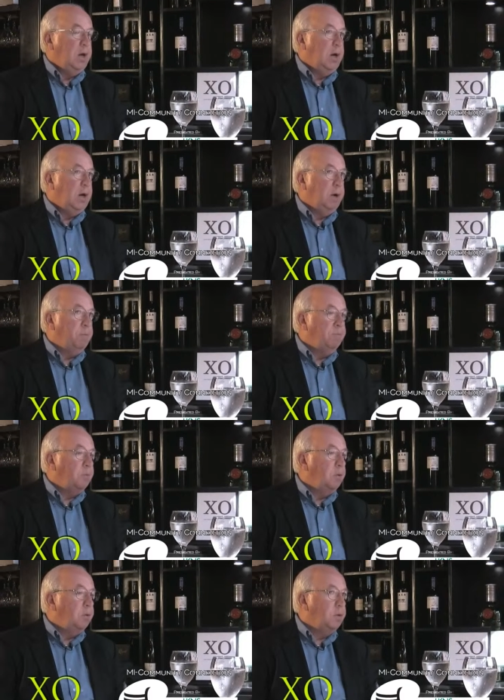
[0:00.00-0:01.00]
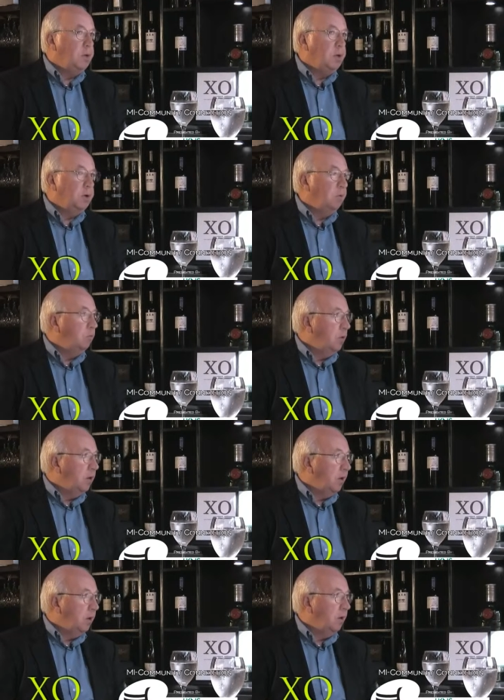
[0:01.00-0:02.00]
Um, the, we
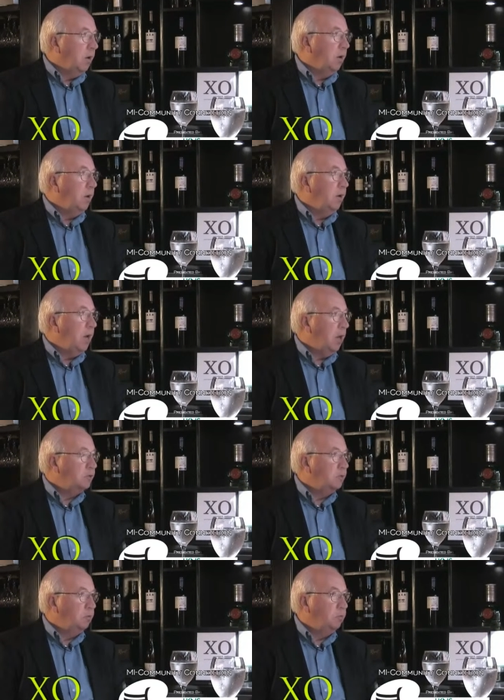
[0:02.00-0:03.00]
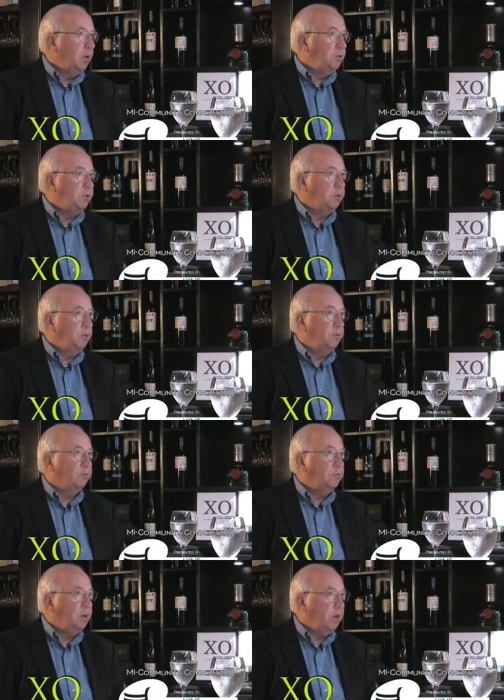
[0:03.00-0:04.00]
get a, a, national budget
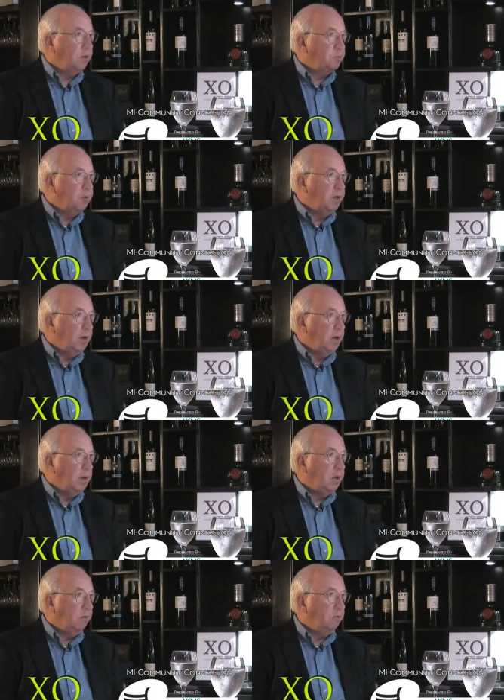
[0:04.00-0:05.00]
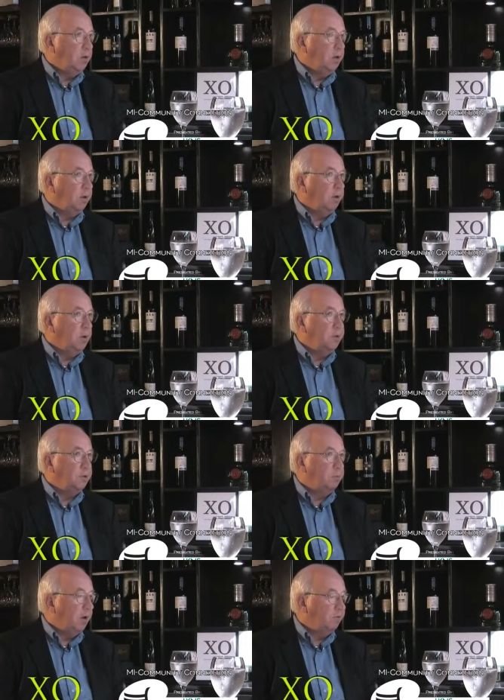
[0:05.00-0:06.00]
through the SBA every year. It's
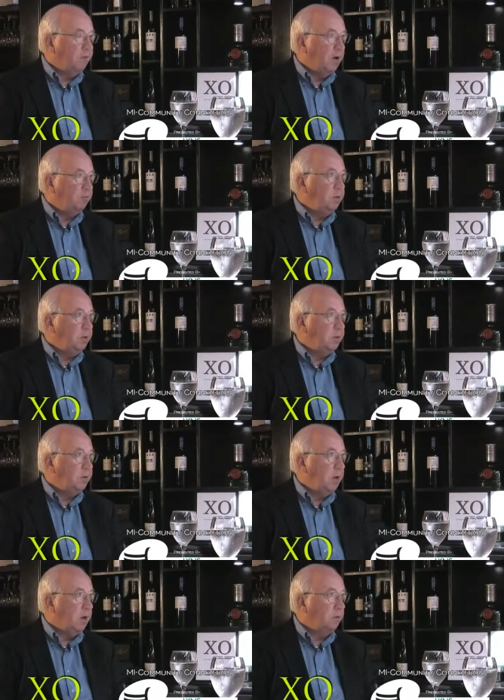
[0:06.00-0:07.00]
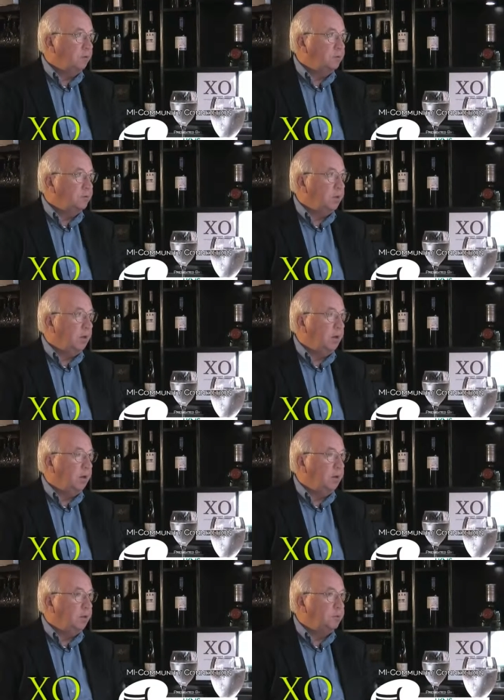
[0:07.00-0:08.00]
about $5 million.
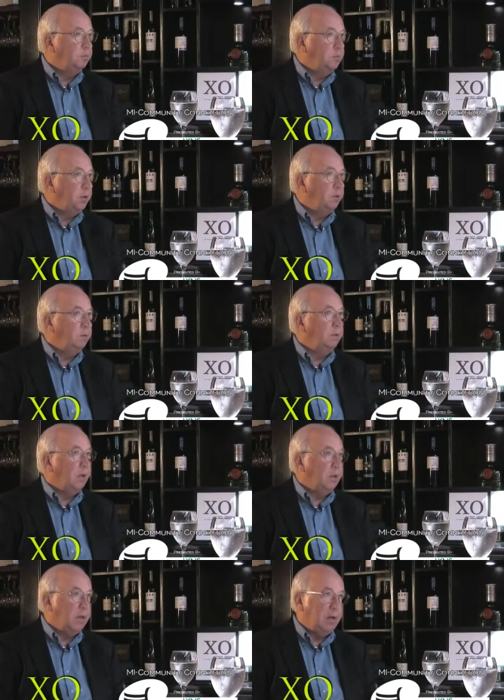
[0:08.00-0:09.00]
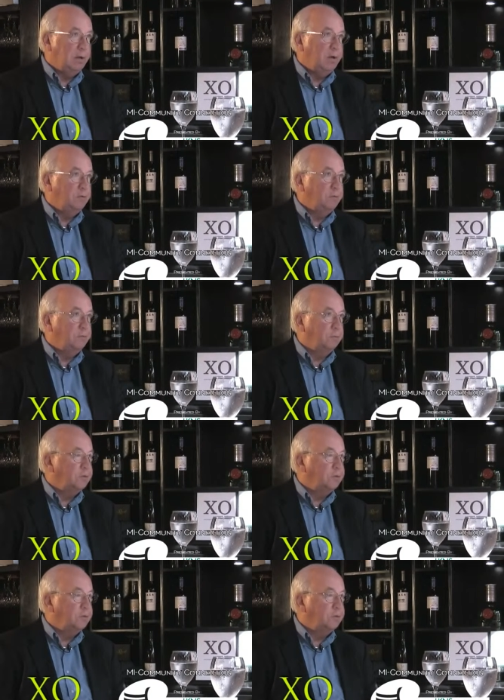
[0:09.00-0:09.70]
Uh, it's been at that level for